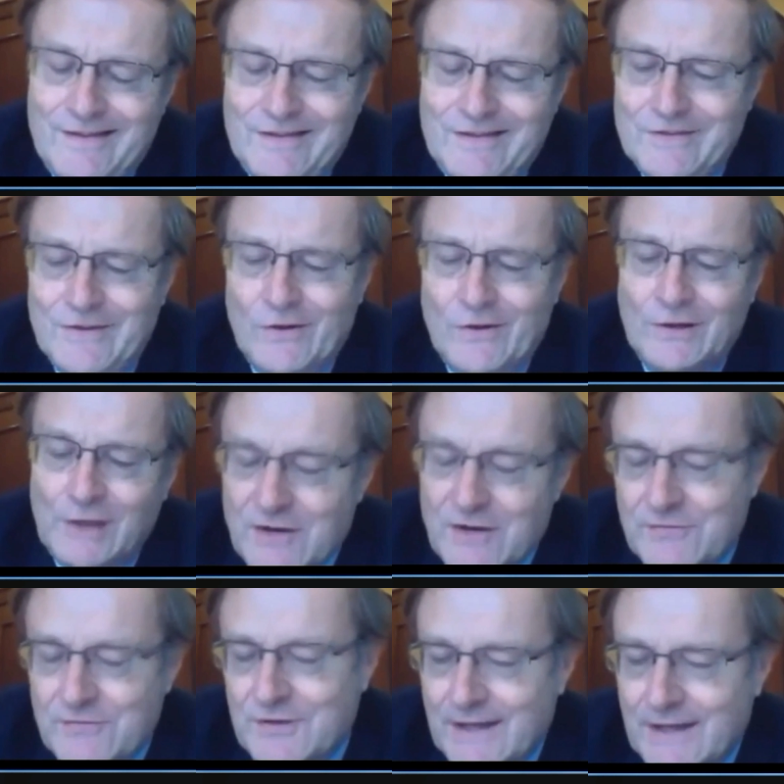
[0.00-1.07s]
you know, a lot
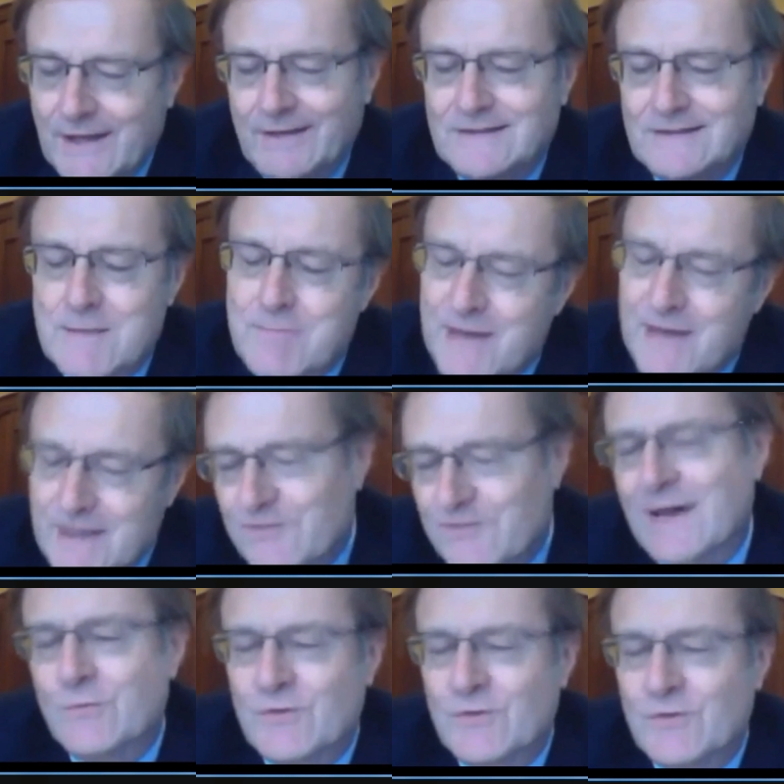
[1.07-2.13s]
of the debate
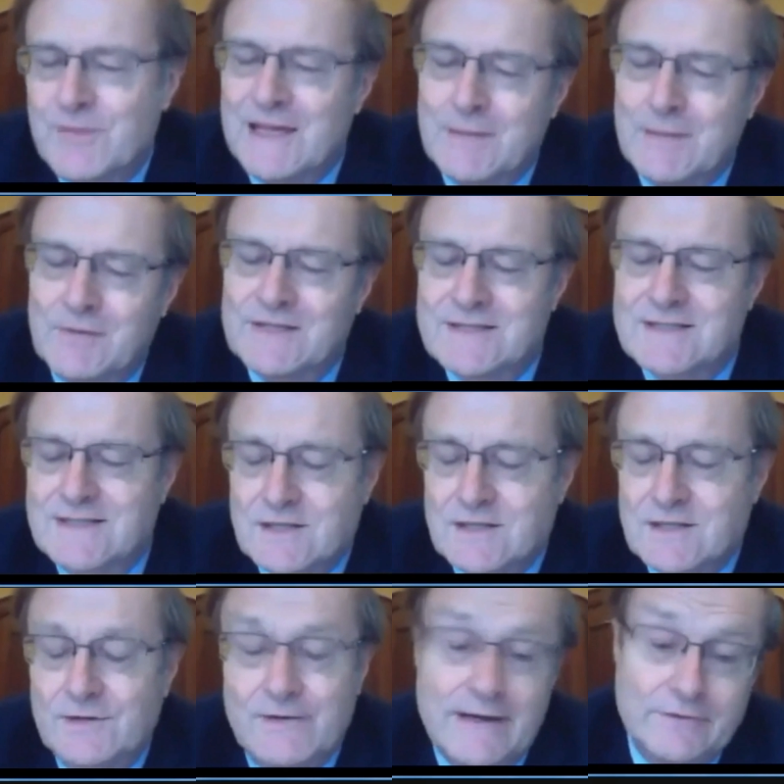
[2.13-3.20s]
we've had with people is
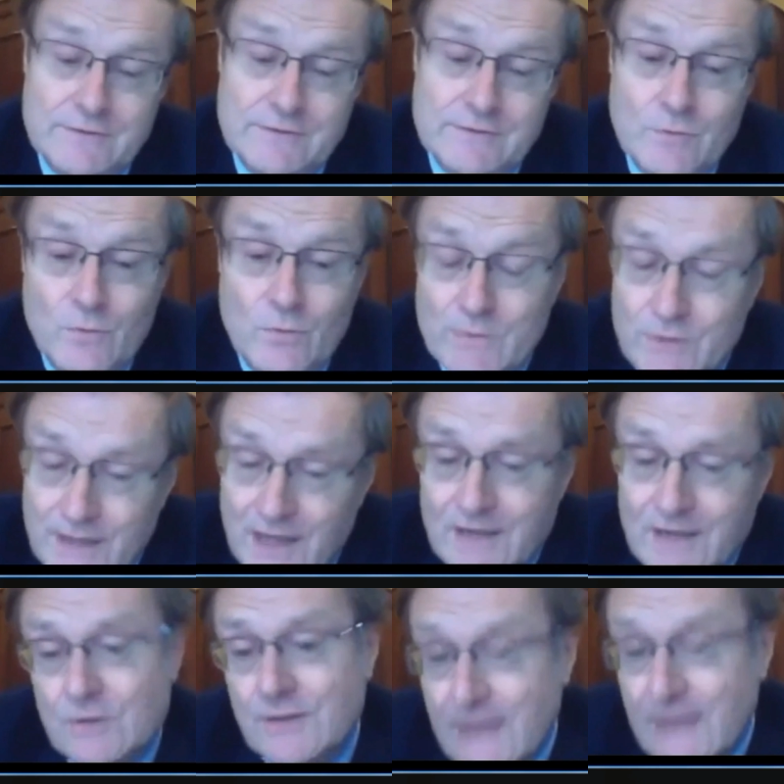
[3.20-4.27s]
centered around. We would
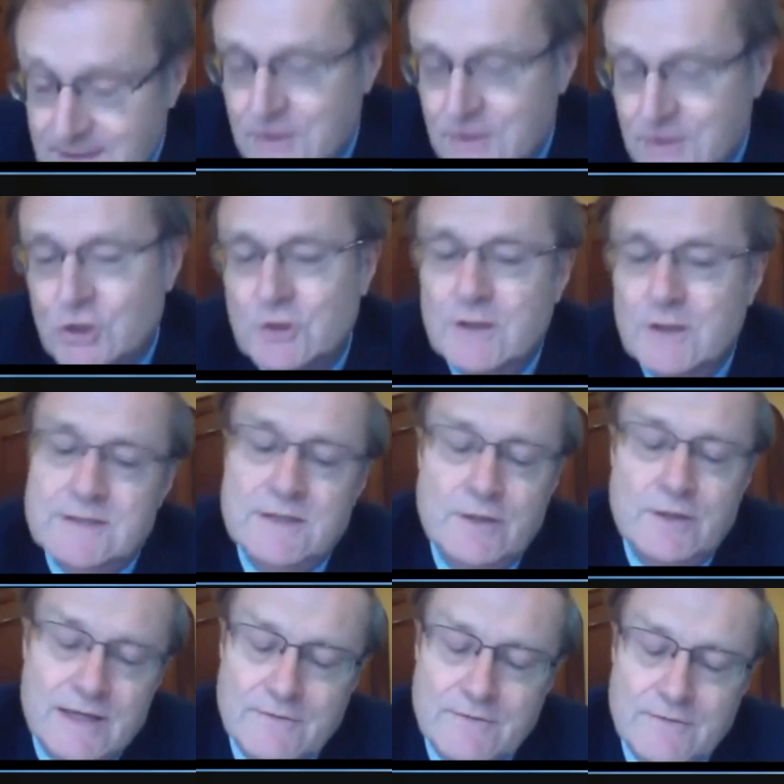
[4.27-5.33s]
argue, yes, you should. It's a
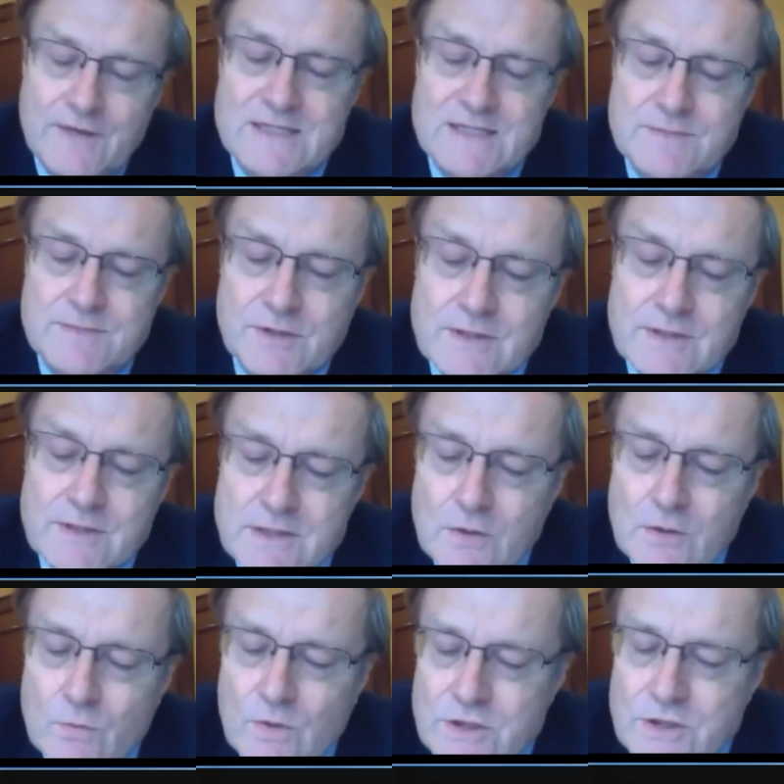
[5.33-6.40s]
great investment.
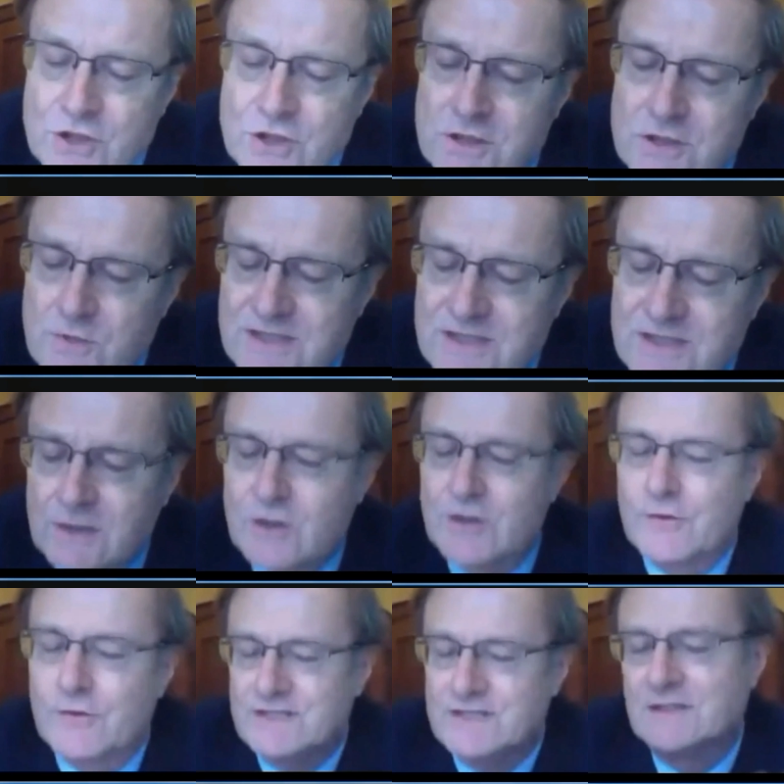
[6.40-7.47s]
What you should do is to look
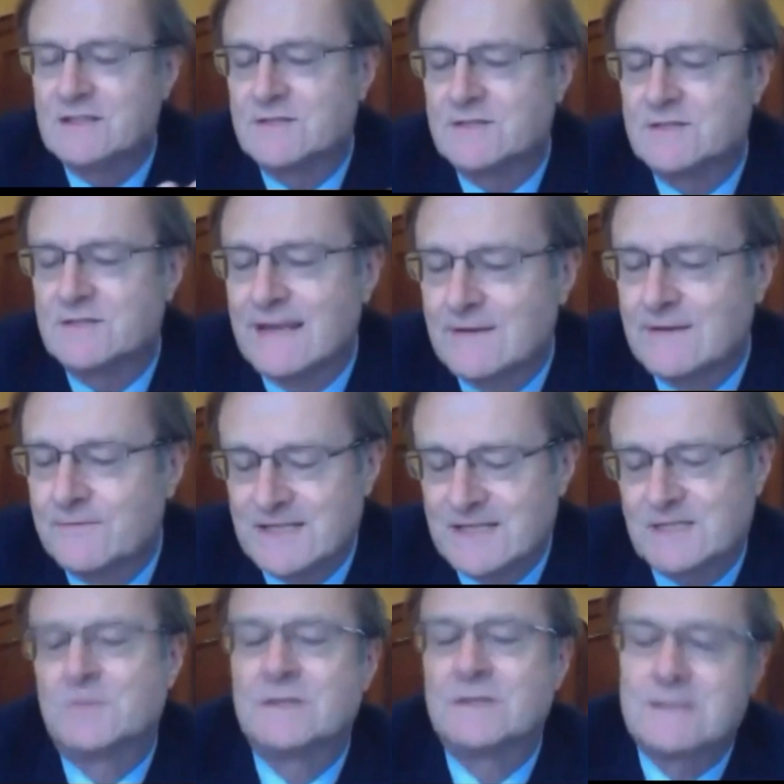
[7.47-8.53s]
at the riskiness of that
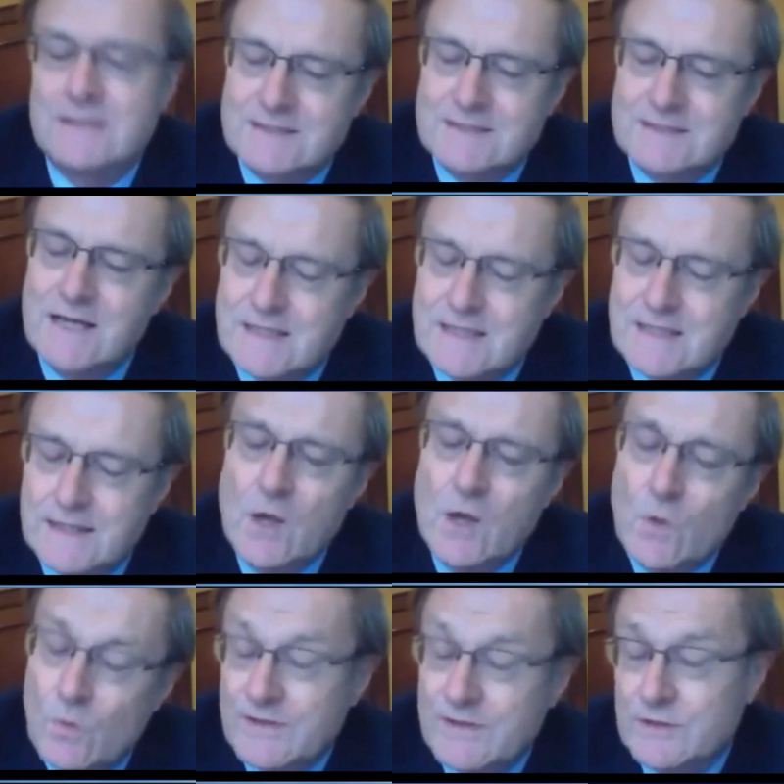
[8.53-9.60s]
investment in deciding
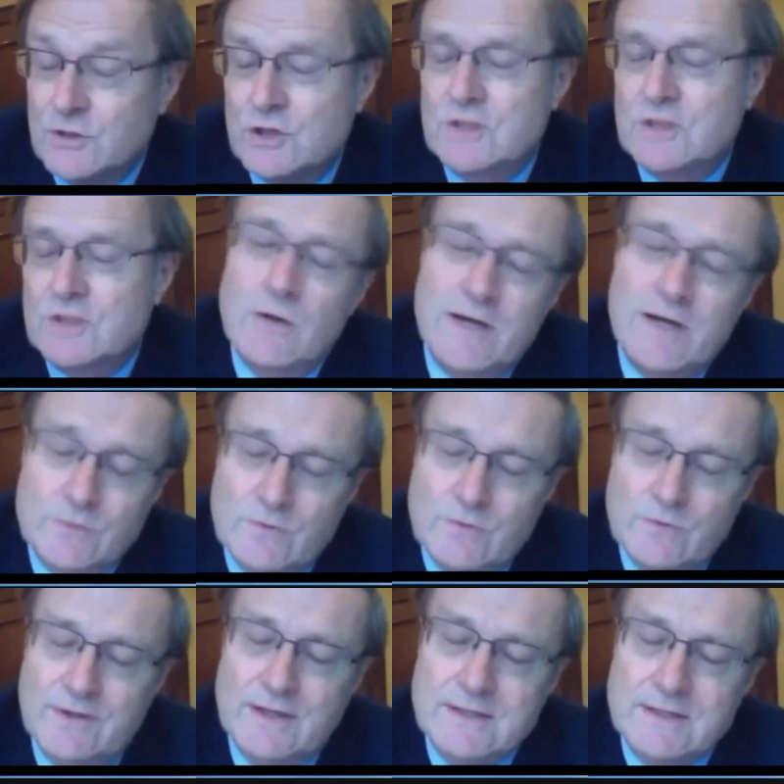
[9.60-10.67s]
whether you should go ahead
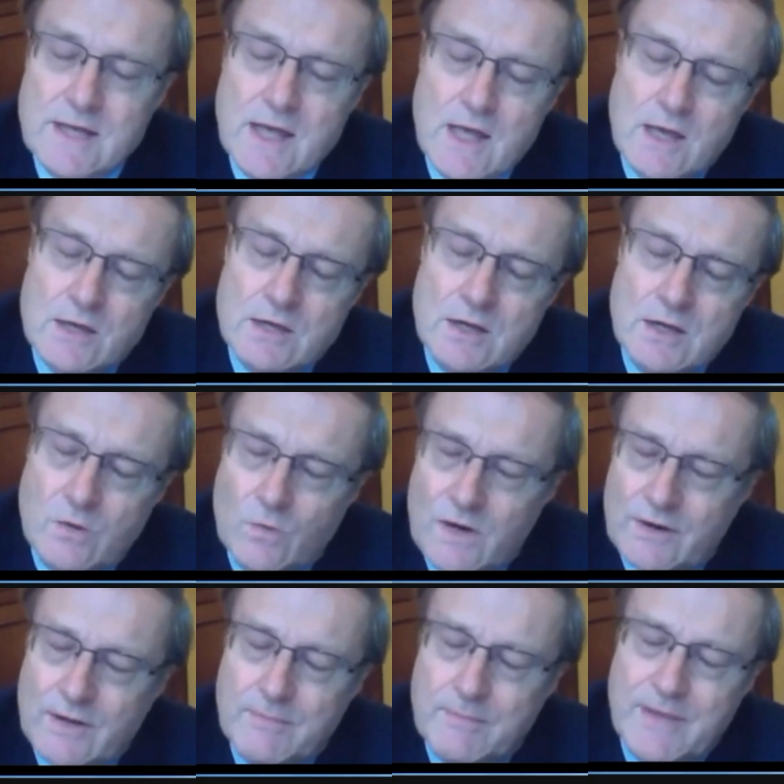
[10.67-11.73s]
with it, not
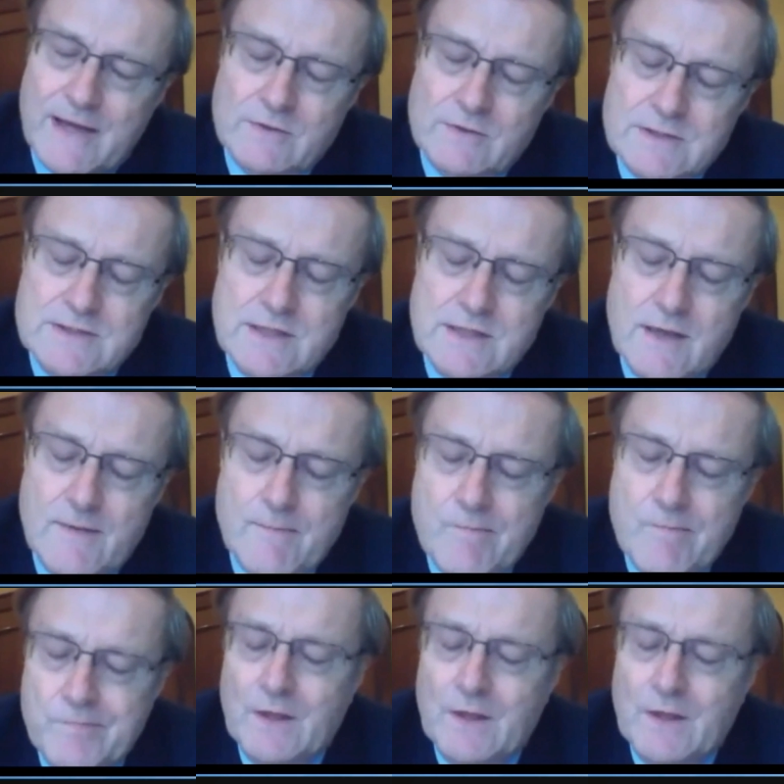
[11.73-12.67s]
worry about um,